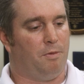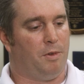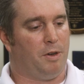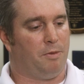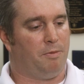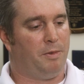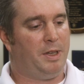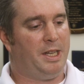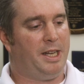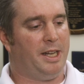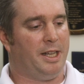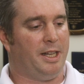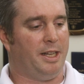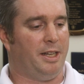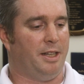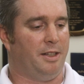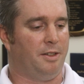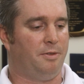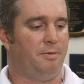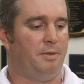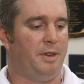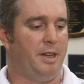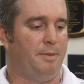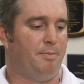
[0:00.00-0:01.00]
What we did
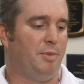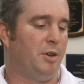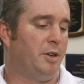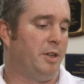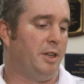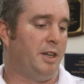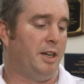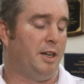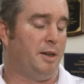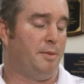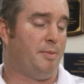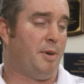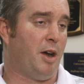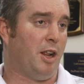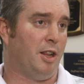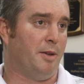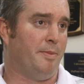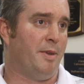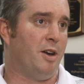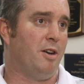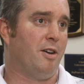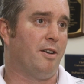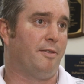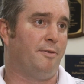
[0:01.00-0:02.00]
is we put it in a
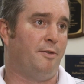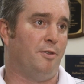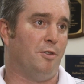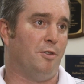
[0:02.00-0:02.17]
polymeric